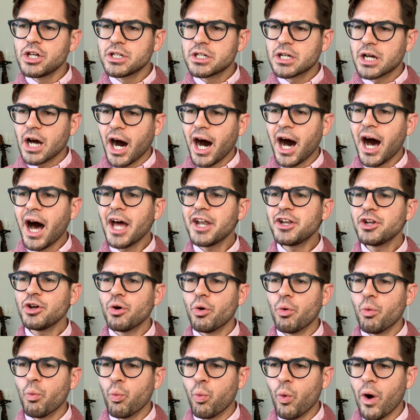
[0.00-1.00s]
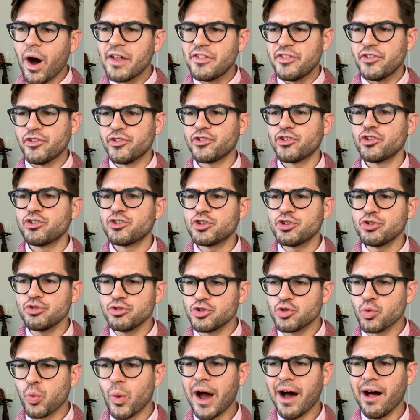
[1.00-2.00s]
God wants to
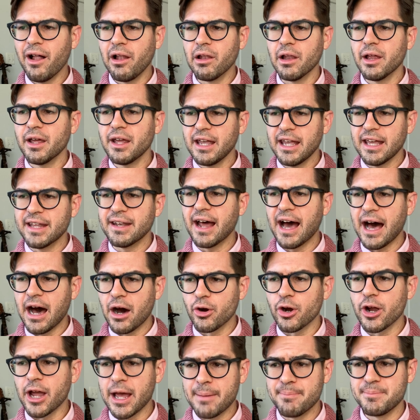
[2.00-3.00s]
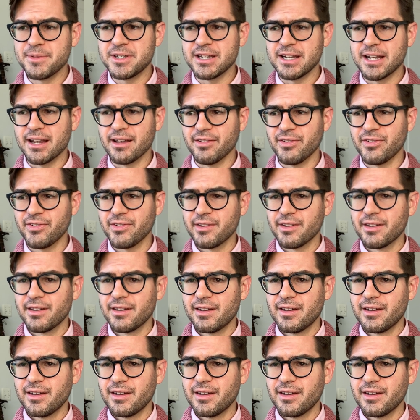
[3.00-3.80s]
dwell in our emptiness.